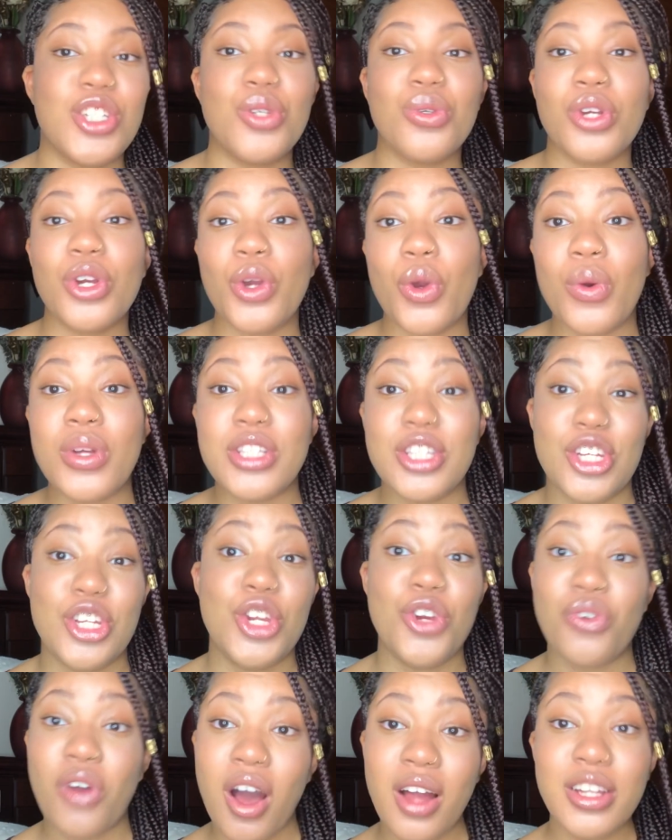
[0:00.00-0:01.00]
You can go into
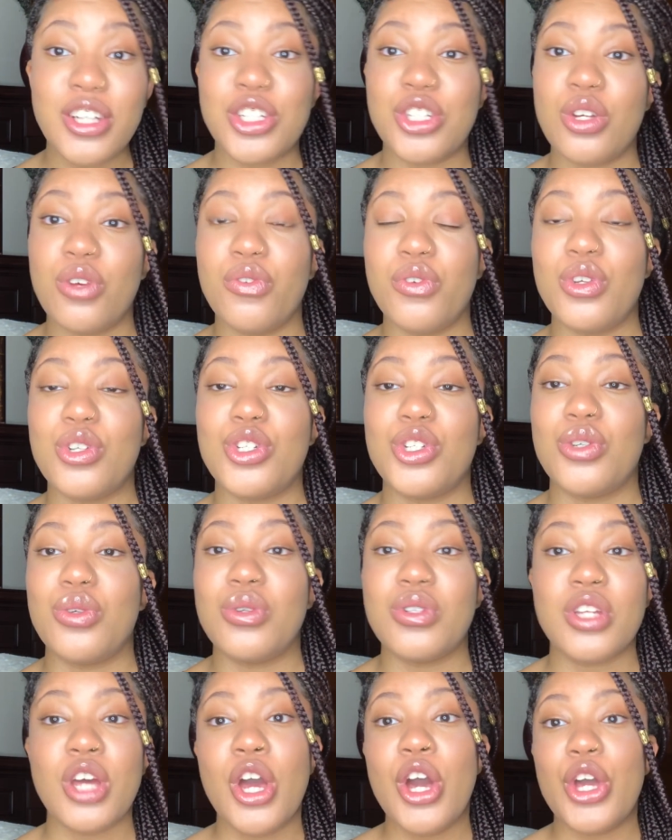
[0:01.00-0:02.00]
neurology if you
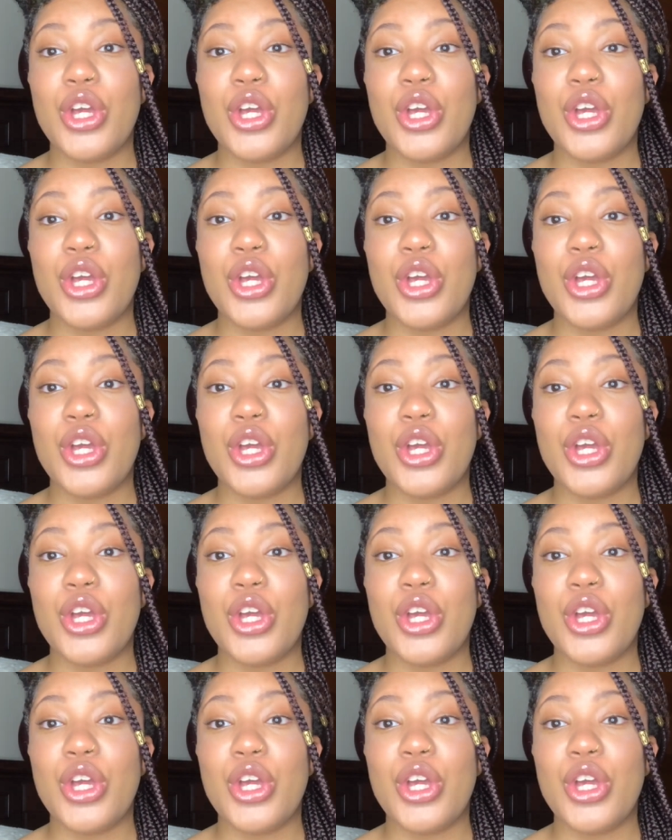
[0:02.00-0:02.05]
choose.